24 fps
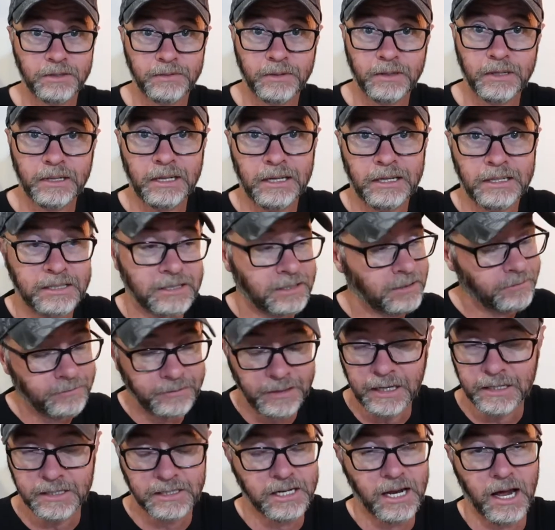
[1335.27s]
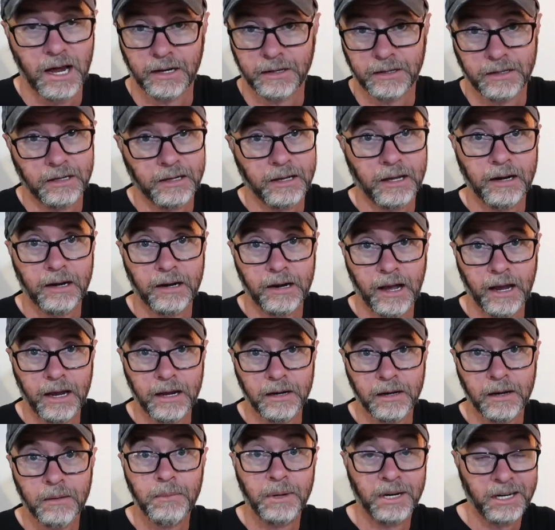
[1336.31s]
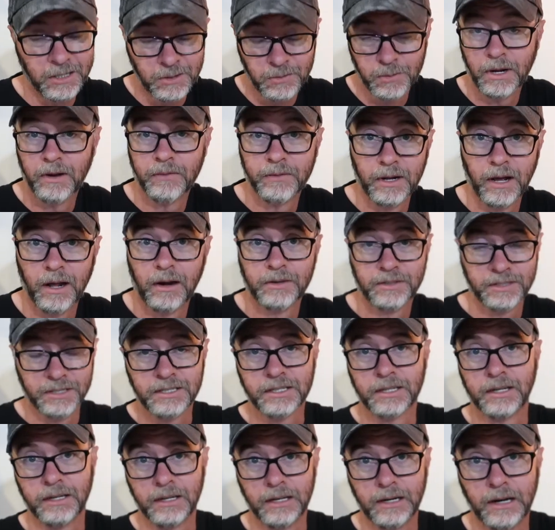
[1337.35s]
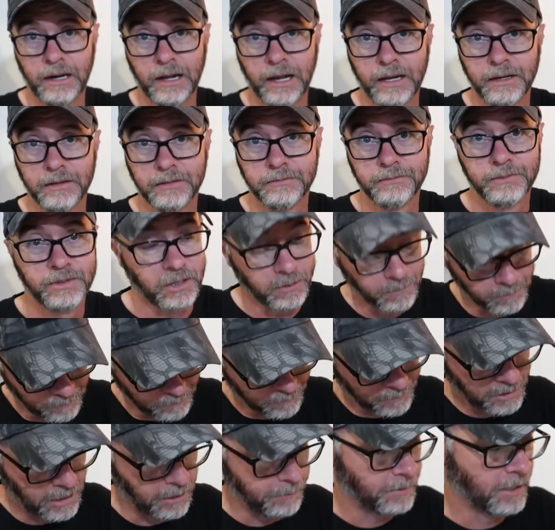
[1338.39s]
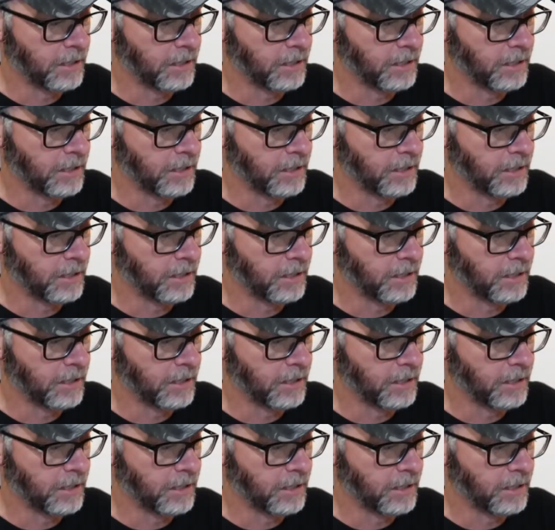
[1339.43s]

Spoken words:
for this, it's not going to get an 8. But at $12, it's going to get an 8. So, keep